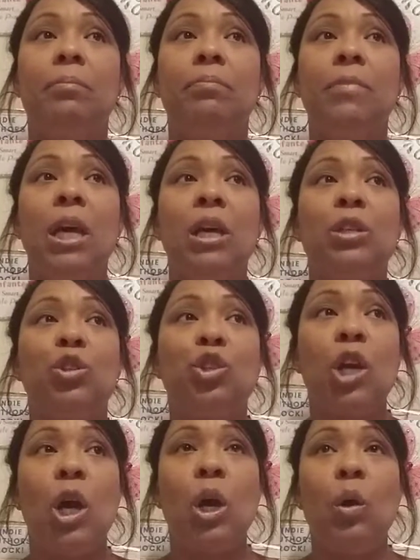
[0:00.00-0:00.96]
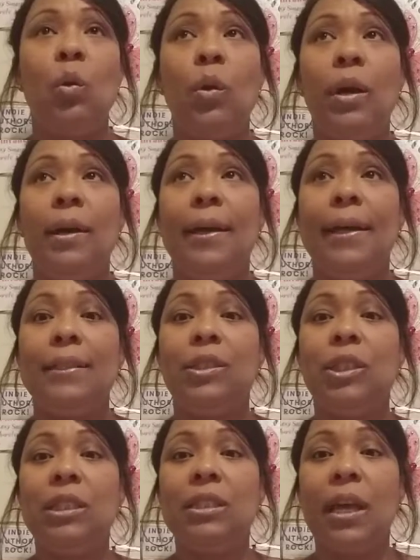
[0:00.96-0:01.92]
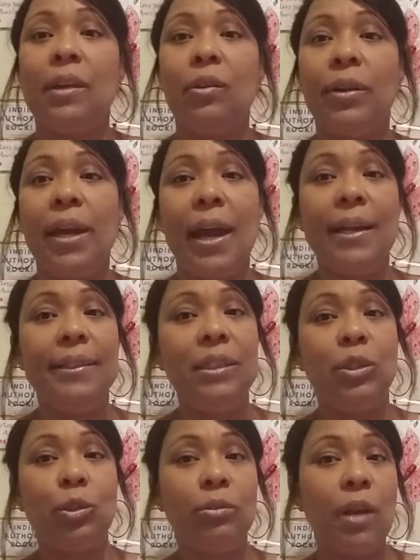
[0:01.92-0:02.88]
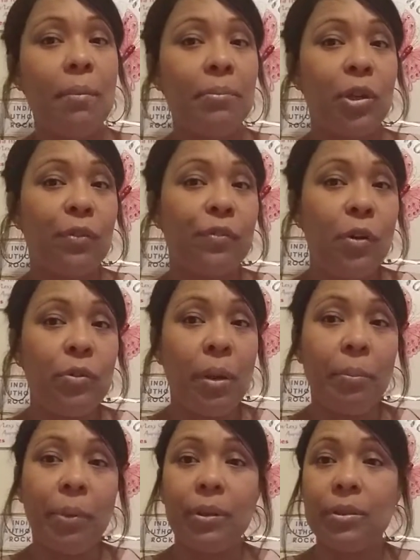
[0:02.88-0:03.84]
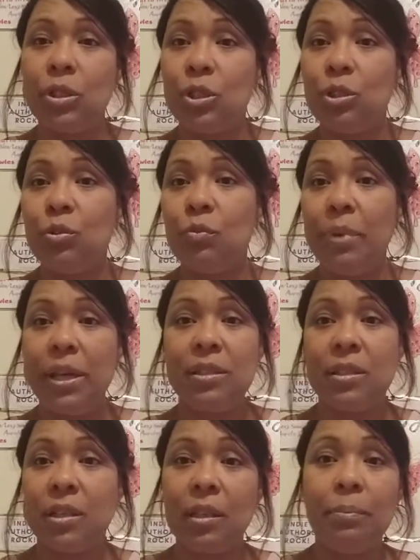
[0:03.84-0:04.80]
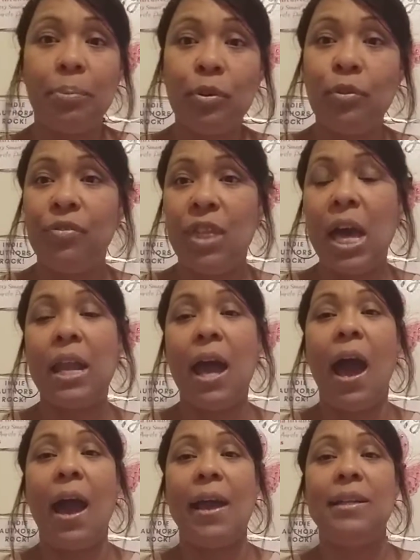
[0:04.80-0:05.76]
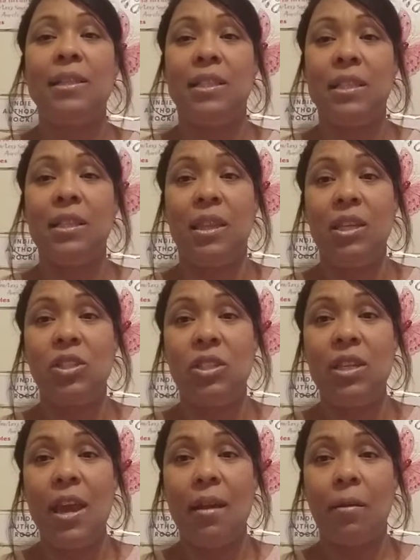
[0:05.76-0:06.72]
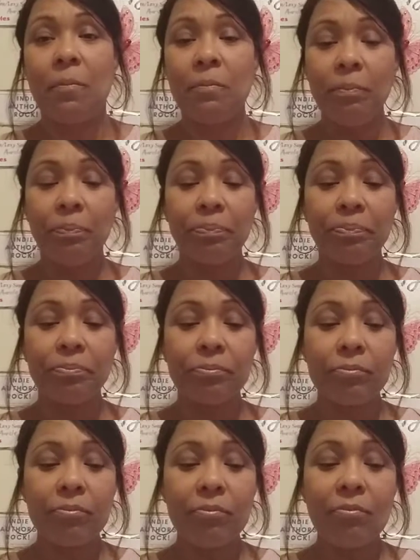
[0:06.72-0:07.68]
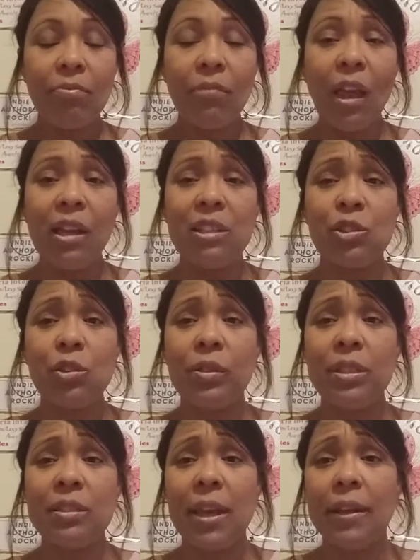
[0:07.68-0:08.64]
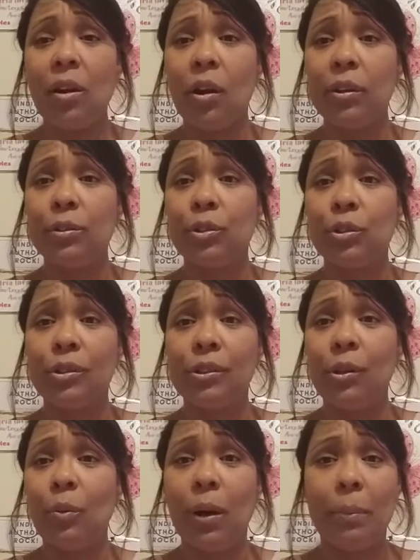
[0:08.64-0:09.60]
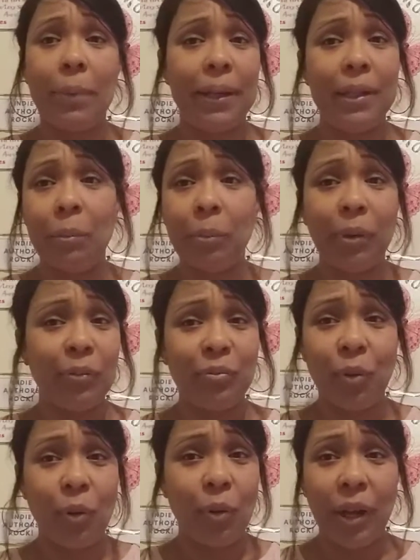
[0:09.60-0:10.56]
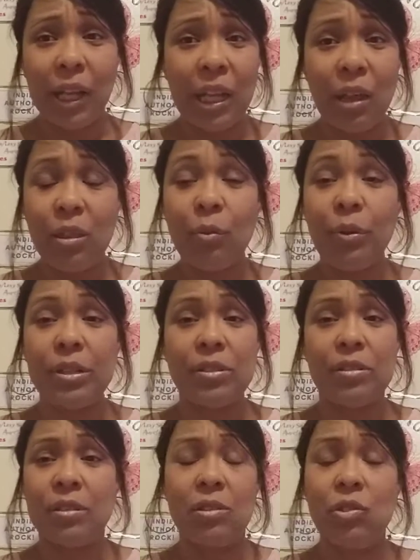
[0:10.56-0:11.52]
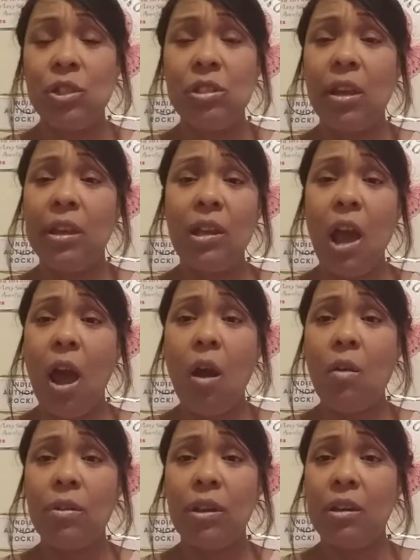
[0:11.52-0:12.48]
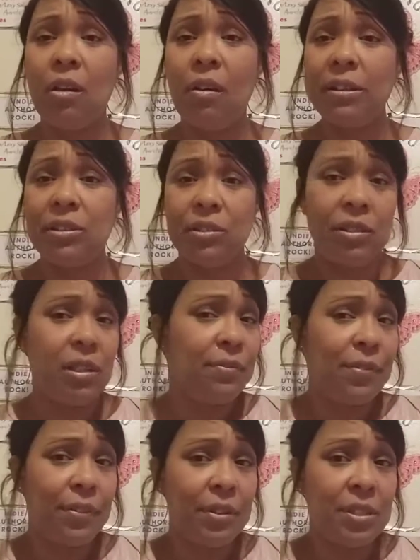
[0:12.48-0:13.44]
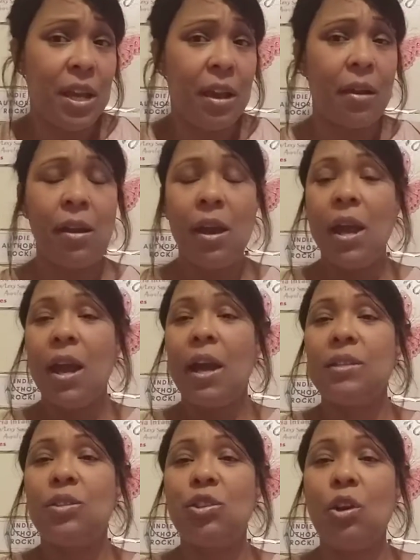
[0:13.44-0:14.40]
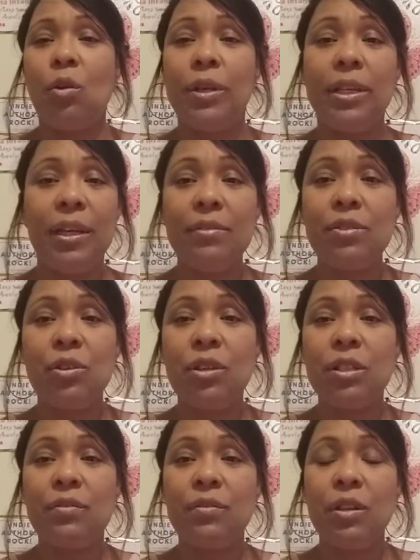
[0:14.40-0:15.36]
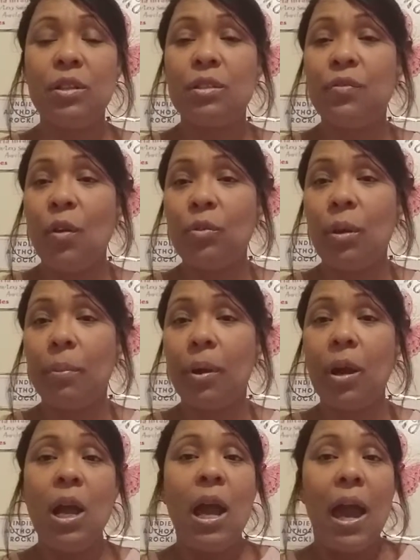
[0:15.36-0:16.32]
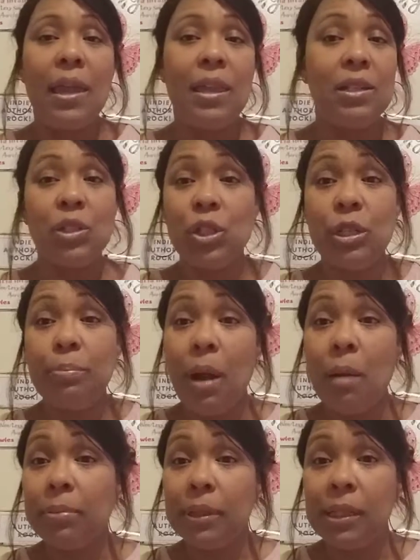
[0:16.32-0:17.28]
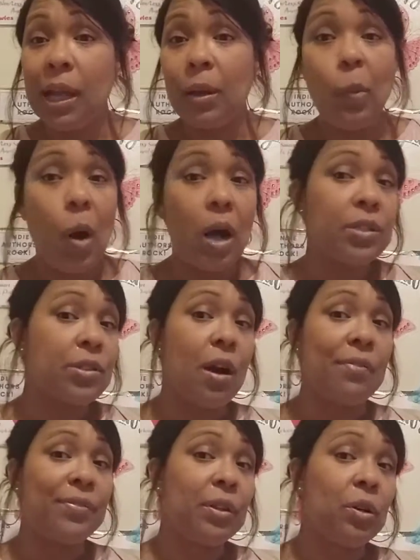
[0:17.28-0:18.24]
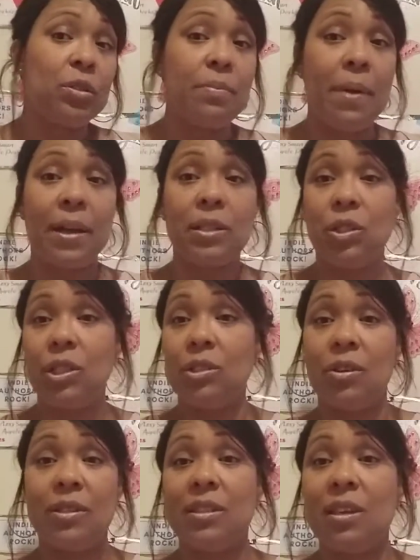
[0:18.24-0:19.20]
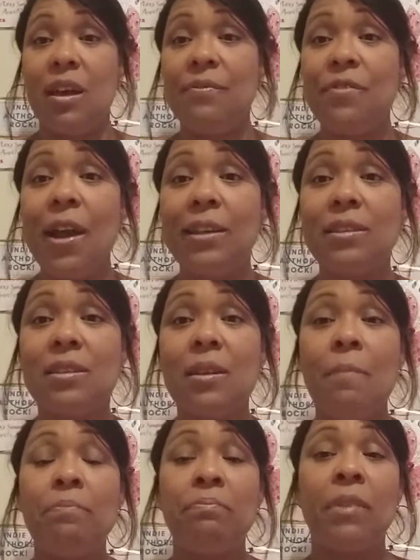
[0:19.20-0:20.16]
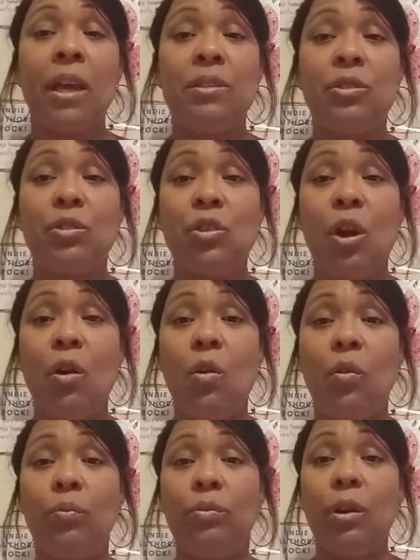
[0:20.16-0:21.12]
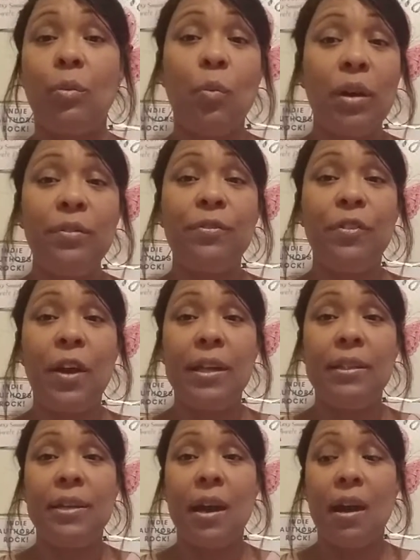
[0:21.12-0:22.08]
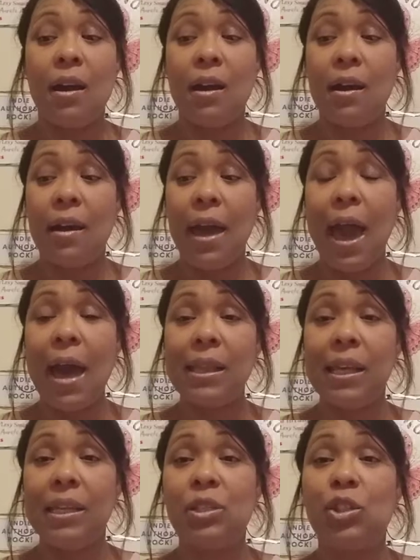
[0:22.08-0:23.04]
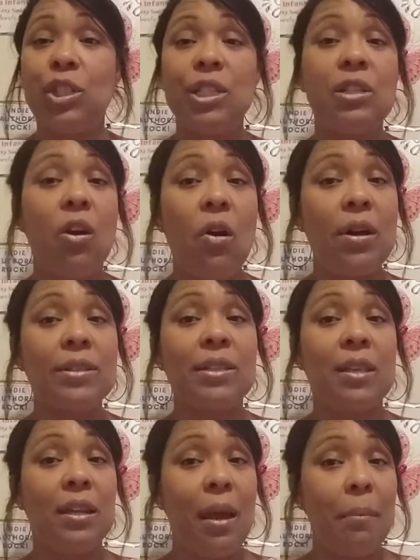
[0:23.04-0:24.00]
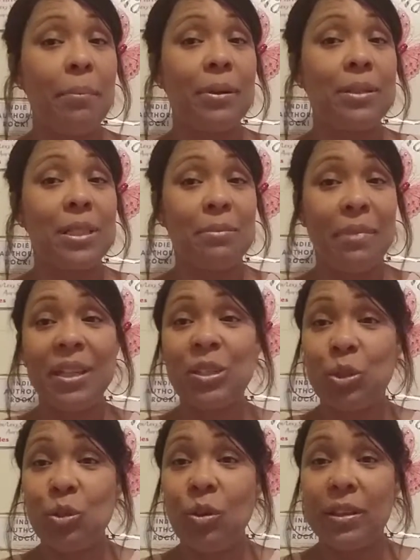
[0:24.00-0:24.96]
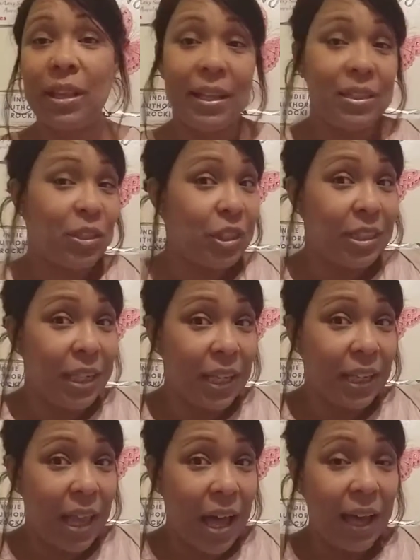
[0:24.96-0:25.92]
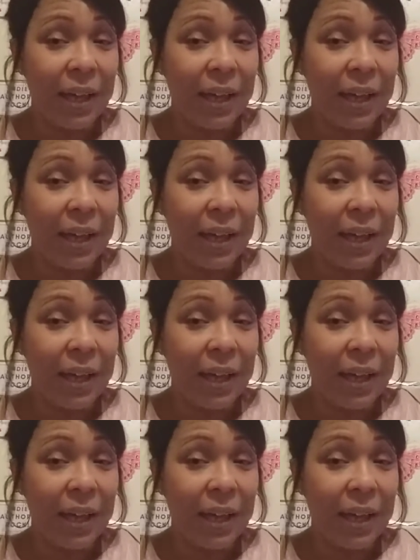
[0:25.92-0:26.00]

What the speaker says: so she's like, okay, I need your phone number to basically prove that I did this dare. And so he's like, are you sure you don't want my number for any other reasons? And she's like, no, I just need it for the dare. And so he gives her his phone number, and then she probably like walks off and goes back and she talks to her friends. And so the one friend, Hallie, she calls the number to make sure like she didn't lie.